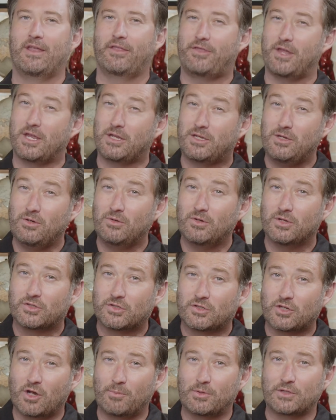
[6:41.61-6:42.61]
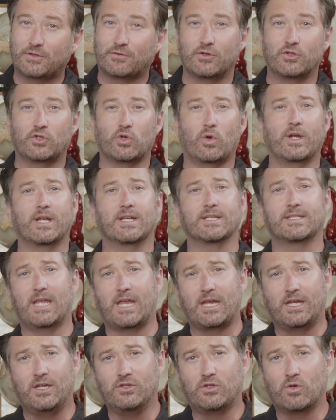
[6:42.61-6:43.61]
Thank you so much for joining us.
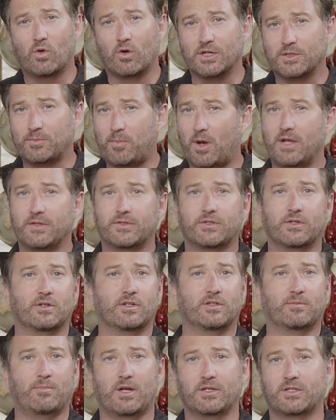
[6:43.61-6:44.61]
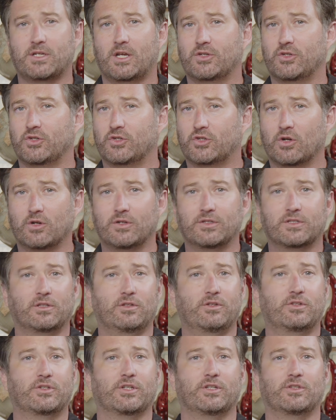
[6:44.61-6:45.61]
Thank you to our sponsors, Montage Insurance
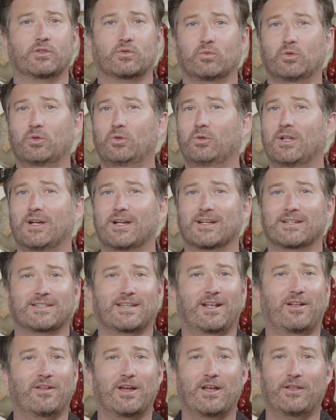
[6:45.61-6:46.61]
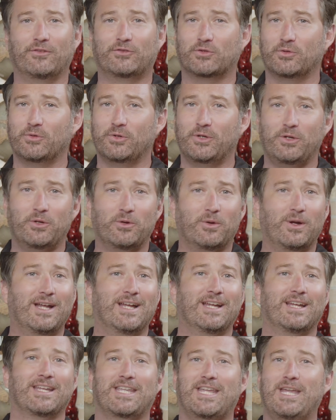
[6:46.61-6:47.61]
Solutions, Rula, Excel Health, TrueHue,
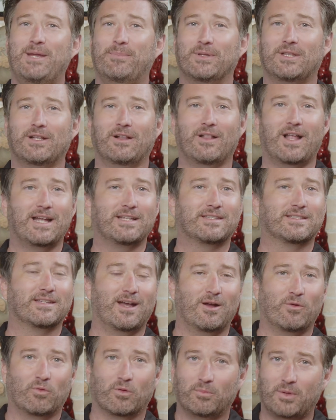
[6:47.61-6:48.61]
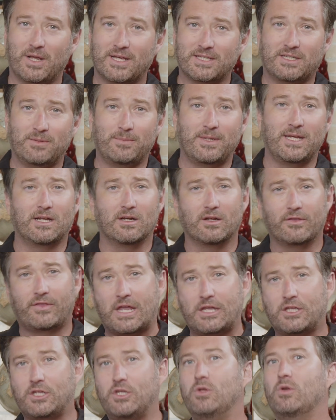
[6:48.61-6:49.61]
keeping the lights on. We're blessed to be here.
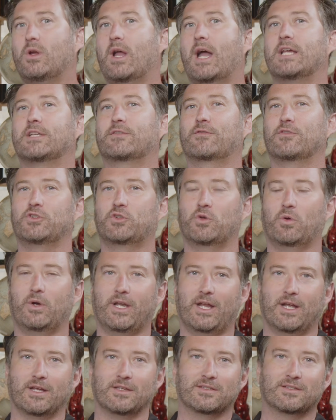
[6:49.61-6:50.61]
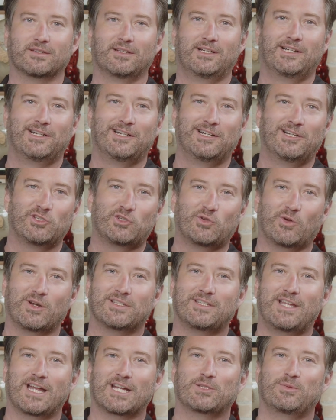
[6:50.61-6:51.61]
Thank you guys for joining us. Join
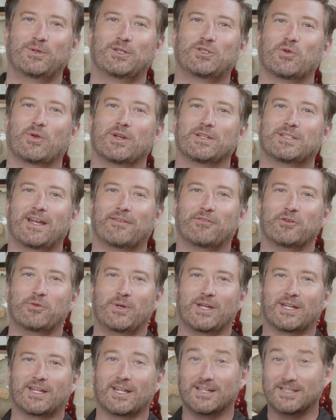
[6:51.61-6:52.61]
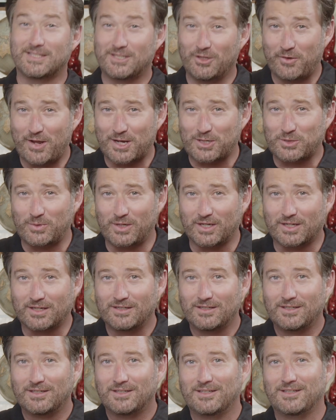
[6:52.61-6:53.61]
us next week. Join us every week. And until next week,
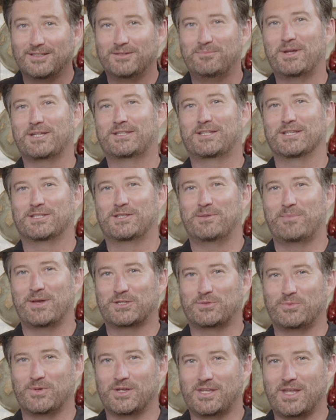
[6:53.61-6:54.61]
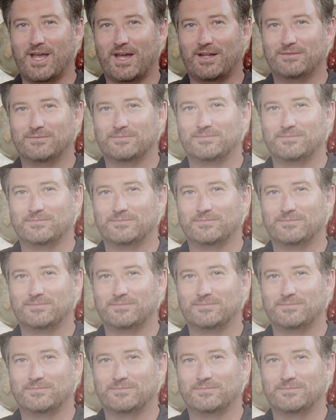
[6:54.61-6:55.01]
make this the best week yet.